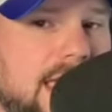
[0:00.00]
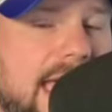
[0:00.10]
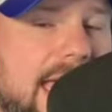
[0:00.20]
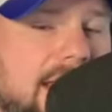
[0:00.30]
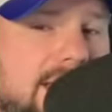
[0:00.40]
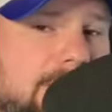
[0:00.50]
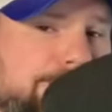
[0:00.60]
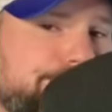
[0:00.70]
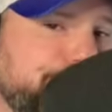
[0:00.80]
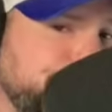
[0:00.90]
And
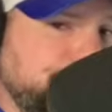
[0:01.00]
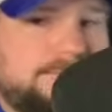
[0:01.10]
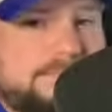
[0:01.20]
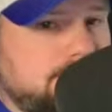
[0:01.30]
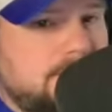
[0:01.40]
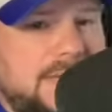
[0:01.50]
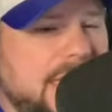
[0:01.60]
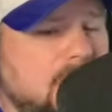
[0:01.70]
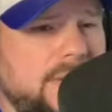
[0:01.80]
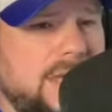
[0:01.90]

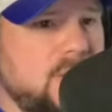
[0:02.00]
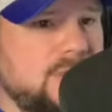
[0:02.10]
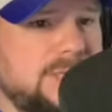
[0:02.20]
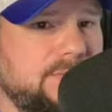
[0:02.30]
they only use